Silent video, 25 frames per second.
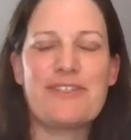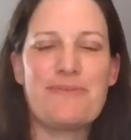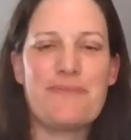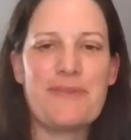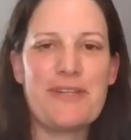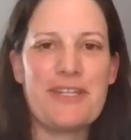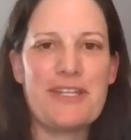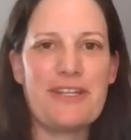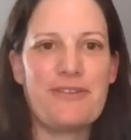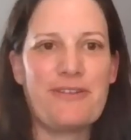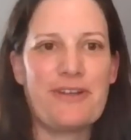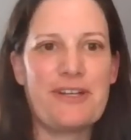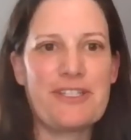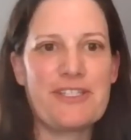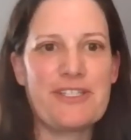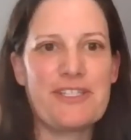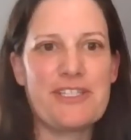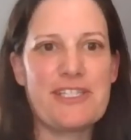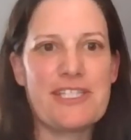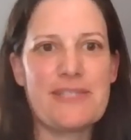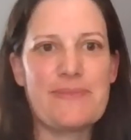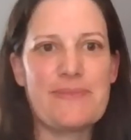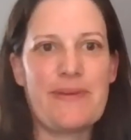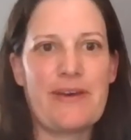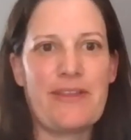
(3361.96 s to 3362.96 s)
so many
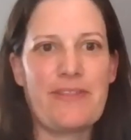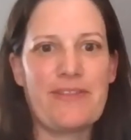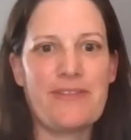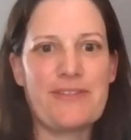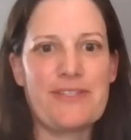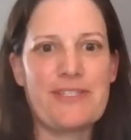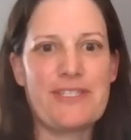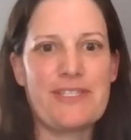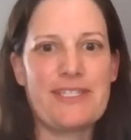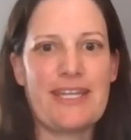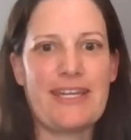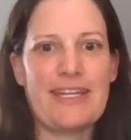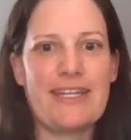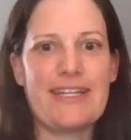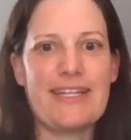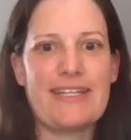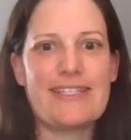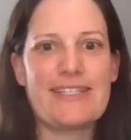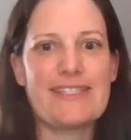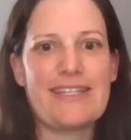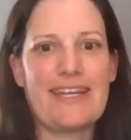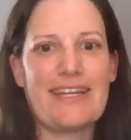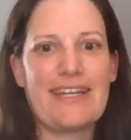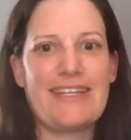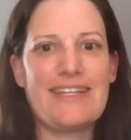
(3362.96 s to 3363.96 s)
questions about those studies.
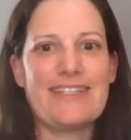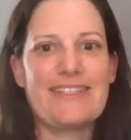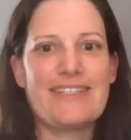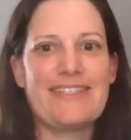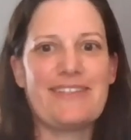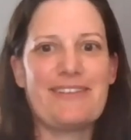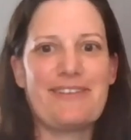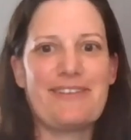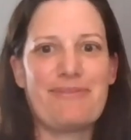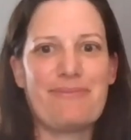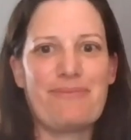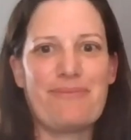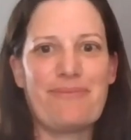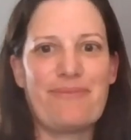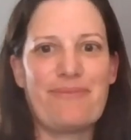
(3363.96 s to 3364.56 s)
I need to